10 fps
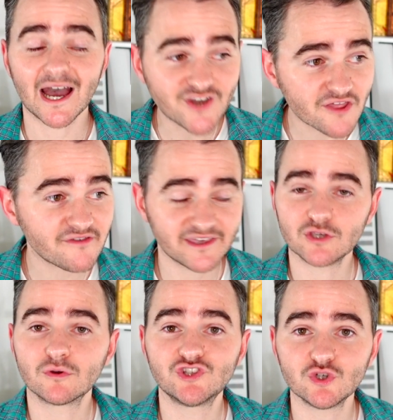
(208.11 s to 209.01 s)
Another thing
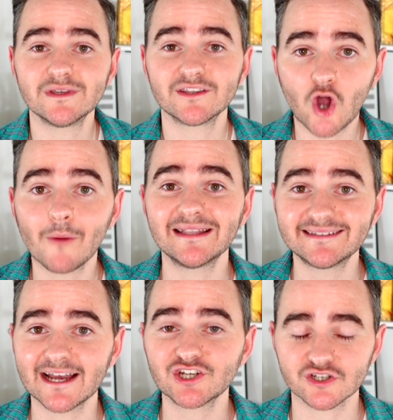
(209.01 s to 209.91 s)
you could do in the comment
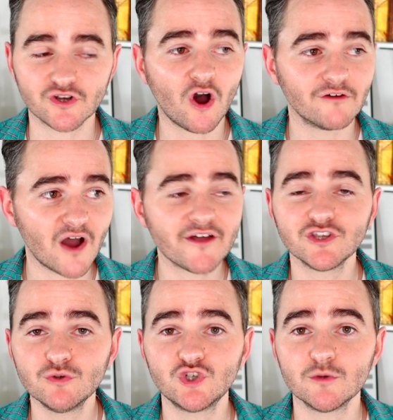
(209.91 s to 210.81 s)
section of other
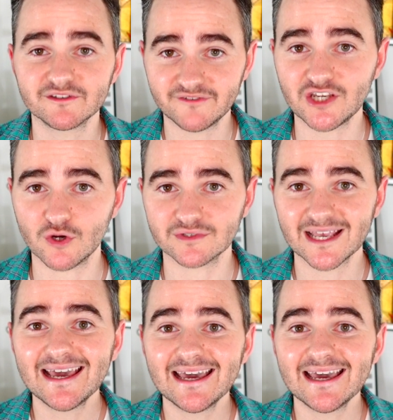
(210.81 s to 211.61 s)
YouTubers' videos